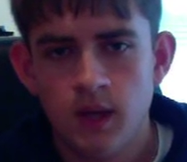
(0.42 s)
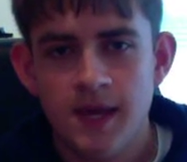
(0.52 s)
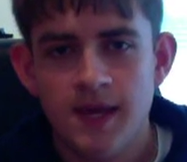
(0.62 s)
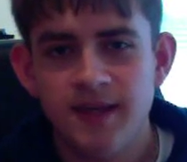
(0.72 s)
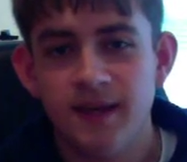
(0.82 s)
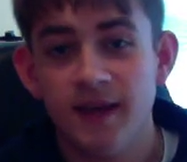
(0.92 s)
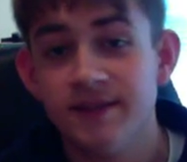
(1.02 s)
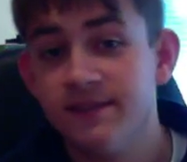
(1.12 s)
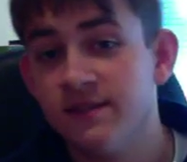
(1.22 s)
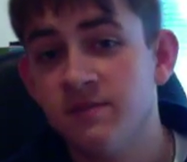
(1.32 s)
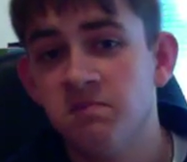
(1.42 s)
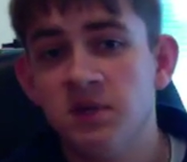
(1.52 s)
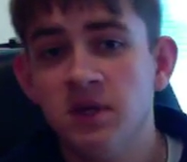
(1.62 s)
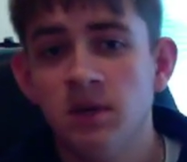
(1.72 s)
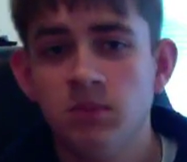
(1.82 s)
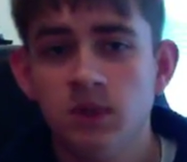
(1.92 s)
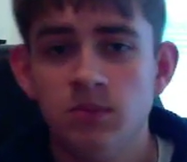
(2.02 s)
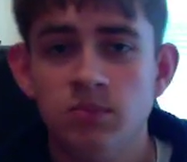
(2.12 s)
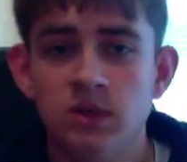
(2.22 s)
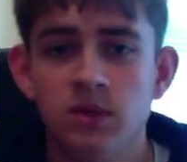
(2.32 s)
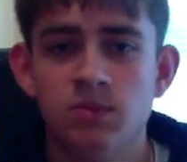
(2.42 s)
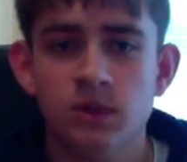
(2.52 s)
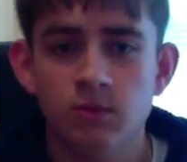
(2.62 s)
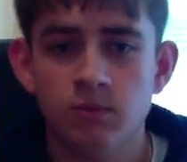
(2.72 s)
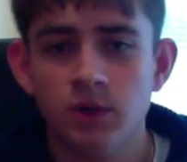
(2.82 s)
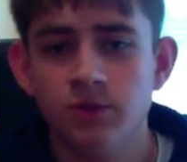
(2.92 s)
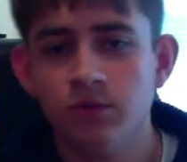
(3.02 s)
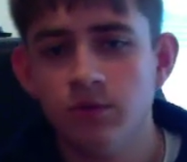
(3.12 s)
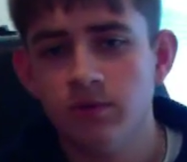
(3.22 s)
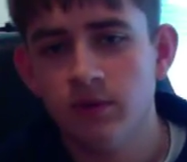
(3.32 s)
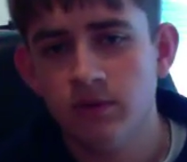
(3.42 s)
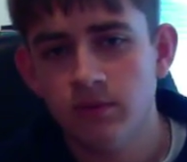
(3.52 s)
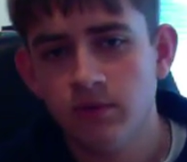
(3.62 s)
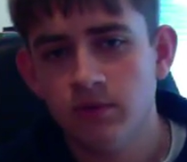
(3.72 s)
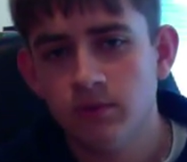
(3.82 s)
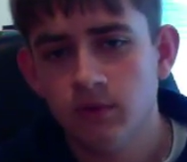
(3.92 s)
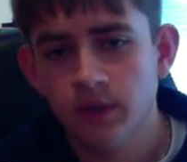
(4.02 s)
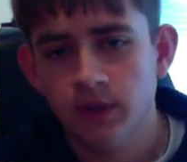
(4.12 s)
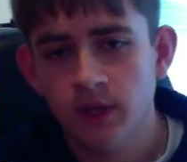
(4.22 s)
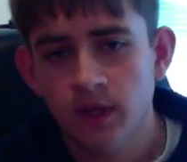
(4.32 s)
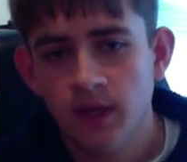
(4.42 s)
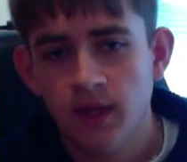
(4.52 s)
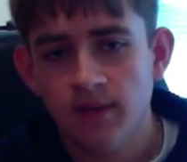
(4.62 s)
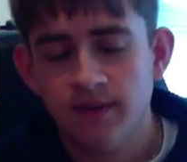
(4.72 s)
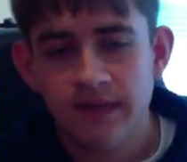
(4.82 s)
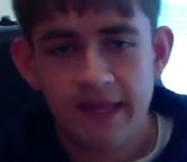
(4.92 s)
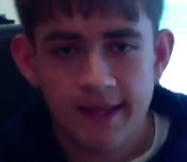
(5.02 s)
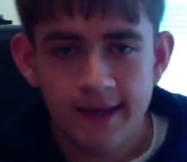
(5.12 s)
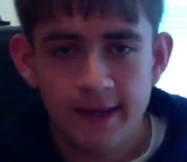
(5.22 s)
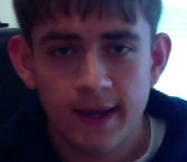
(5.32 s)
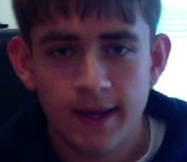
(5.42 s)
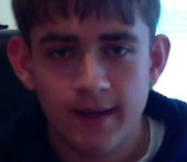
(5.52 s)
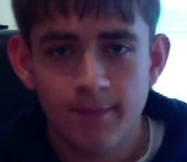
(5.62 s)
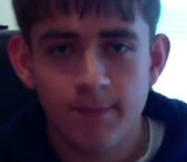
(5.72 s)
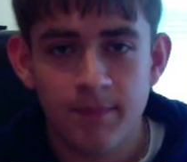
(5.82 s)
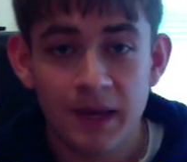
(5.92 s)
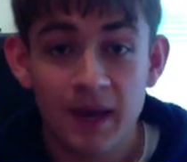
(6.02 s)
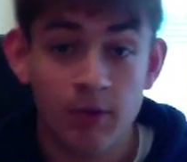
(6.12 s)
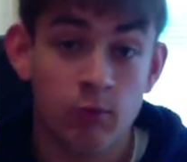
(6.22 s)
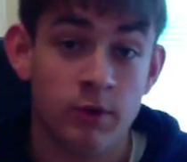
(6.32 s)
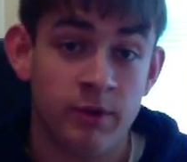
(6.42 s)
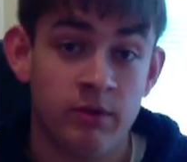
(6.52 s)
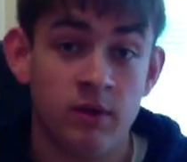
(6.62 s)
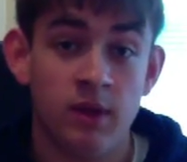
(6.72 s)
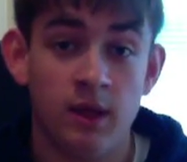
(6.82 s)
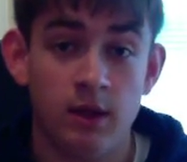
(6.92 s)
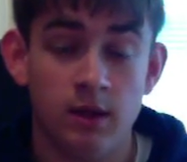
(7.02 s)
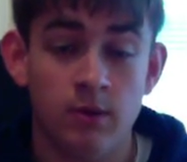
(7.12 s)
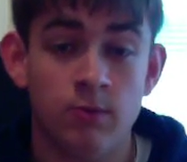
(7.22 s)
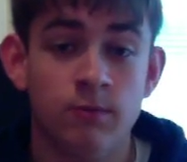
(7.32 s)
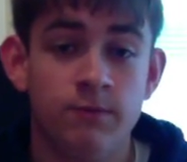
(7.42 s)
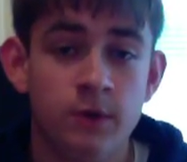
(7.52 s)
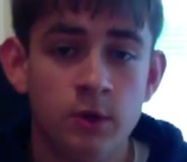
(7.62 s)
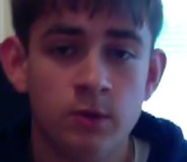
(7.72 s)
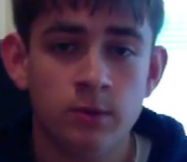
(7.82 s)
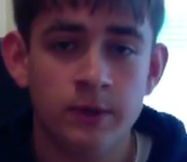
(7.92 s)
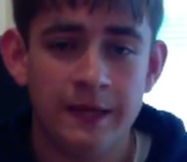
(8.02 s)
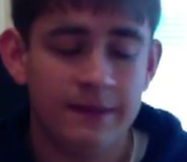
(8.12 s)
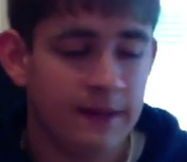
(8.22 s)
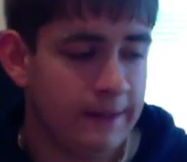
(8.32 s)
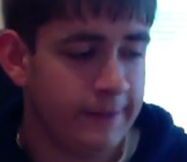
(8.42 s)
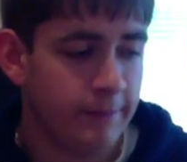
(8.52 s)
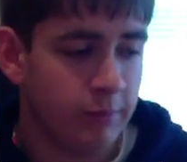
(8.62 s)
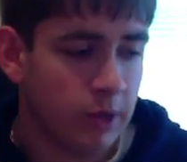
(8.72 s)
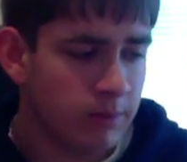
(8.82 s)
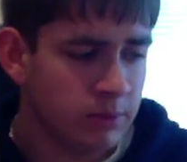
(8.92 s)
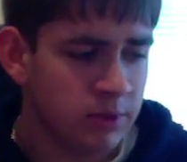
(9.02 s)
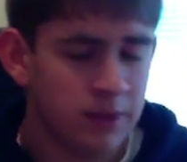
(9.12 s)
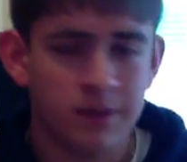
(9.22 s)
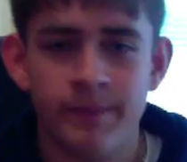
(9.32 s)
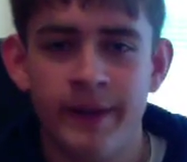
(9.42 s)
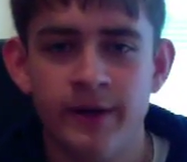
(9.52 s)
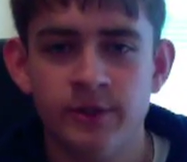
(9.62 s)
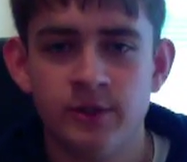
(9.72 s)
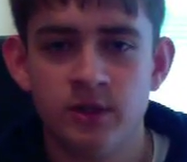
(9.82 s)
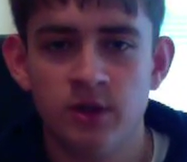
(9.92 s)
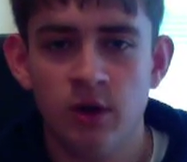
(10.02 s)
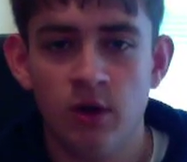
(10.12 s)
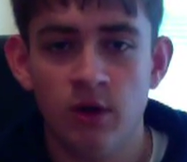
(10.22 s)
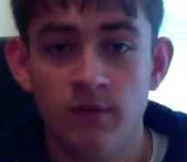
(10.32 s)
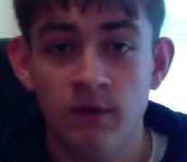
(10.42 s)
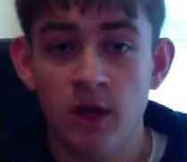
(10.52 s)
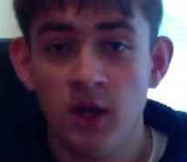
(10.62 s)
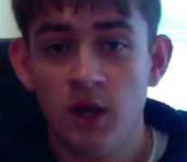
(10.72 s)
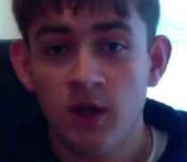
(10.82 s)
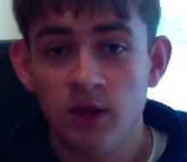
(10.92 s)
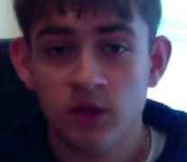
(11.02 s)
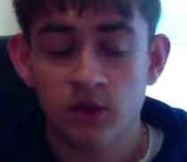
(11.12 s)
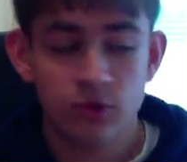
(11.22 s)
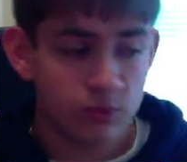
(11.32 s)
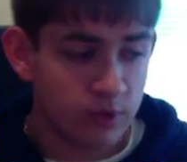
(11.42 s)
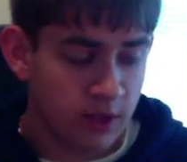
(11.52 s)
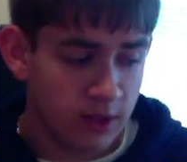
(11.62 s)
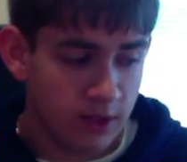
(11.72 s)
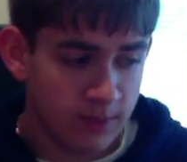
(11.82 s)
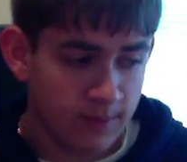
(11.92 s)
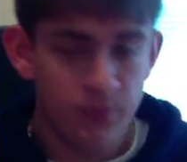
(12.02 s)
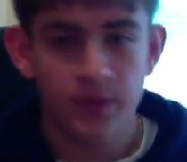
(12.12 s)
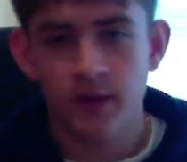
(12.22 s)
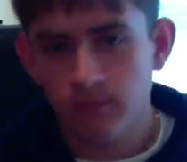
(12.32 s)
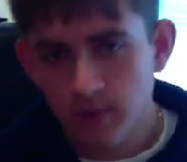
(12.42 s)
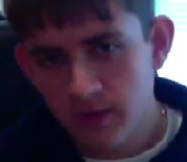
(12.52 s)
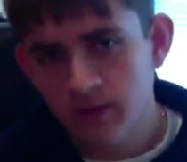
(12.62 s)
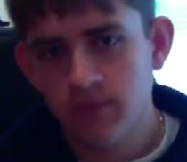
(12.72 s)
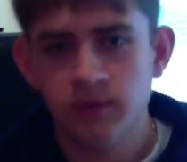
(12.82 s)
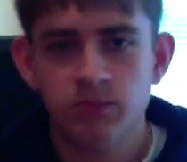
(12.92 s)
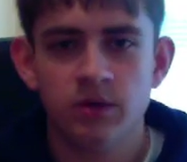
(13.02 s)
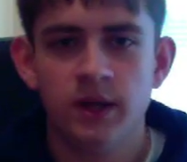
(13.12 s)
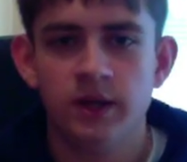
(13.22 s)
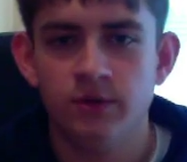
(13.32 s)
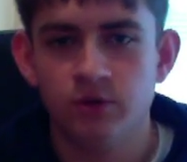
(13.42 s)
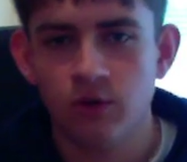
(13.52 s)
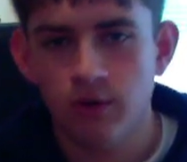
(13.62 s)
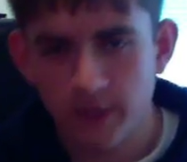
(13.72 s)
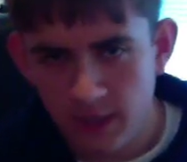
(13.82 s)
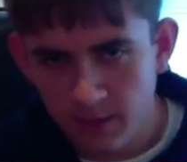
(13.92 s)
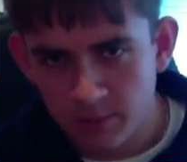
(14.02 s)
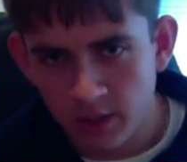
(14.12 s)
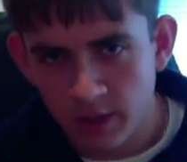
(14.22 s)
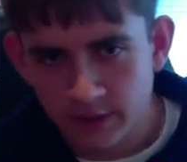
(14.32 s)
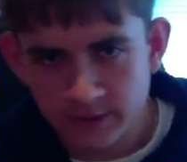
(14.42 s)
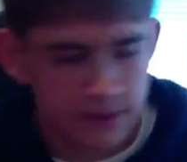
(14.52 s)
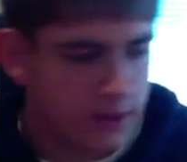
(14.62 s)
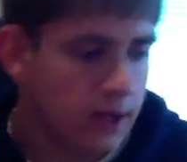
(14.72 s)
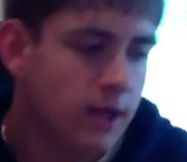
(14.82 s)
Hey guys, it's BAB1233321, and today I am back with a review and then probably a comparison of three relatively brand new Skullcandy products.